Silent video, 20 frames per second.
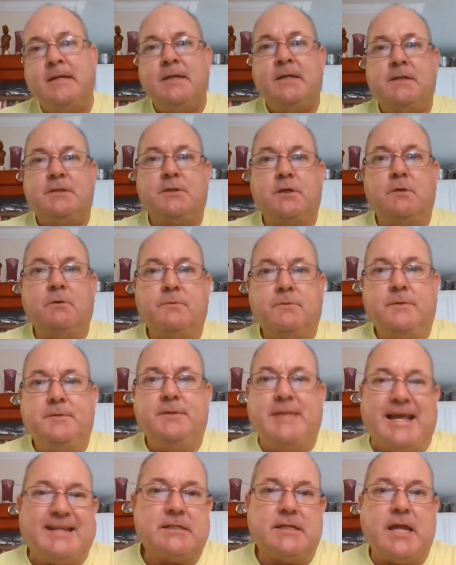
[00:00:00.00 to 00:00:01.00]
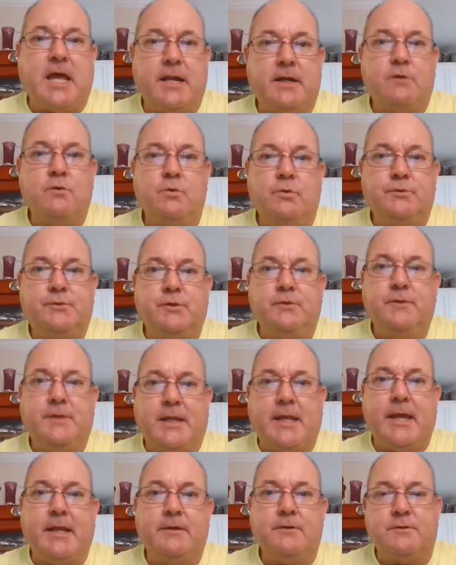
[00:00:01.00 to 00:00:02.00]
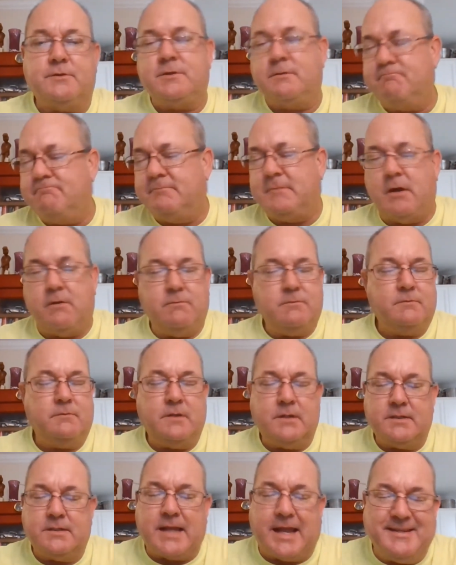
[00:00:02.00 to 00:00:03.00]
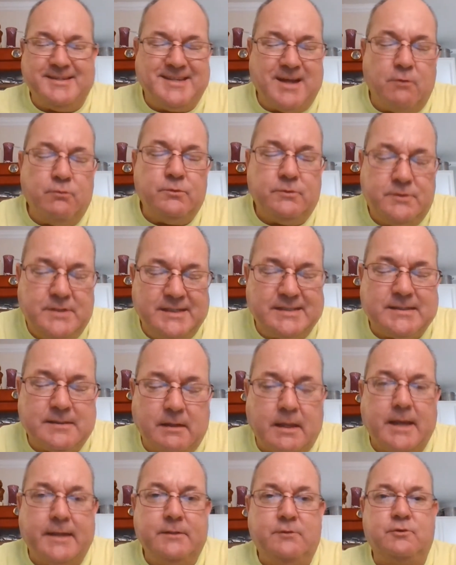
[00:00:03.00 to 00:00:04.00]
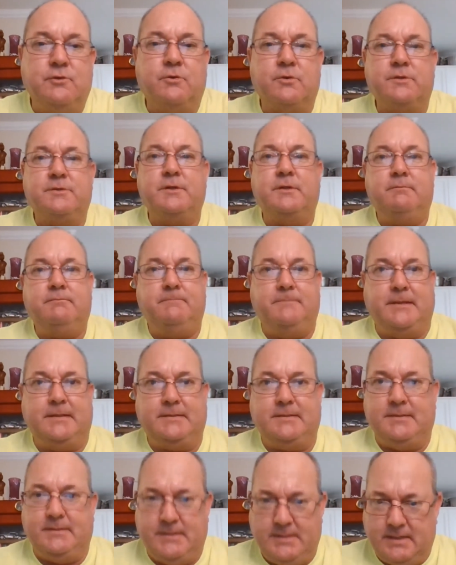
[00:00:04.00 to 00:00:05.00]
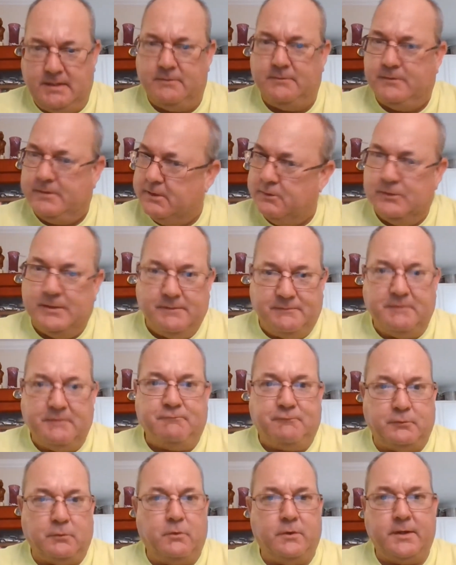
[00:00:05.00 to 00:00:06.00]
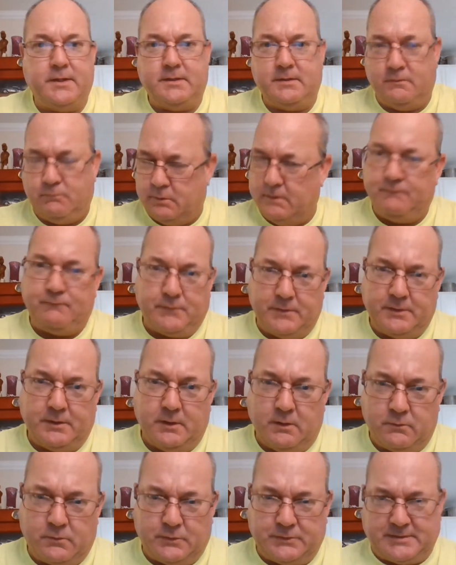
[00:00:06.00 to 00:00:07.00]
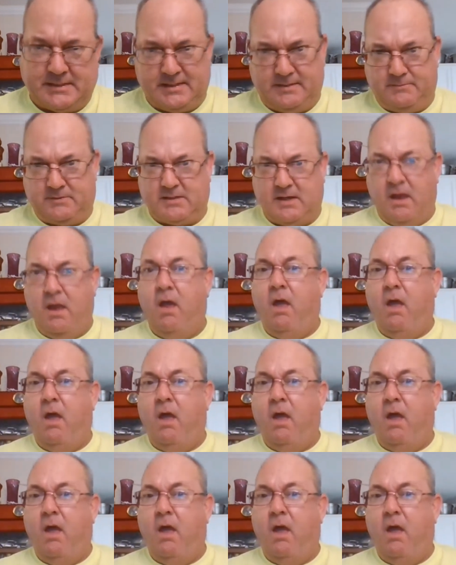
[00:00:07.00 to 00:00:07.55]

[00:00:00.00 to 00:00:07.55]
So that's kind of cool too. The Gators I don't dislike Georgia, but you live in Florida, you root for the local teams.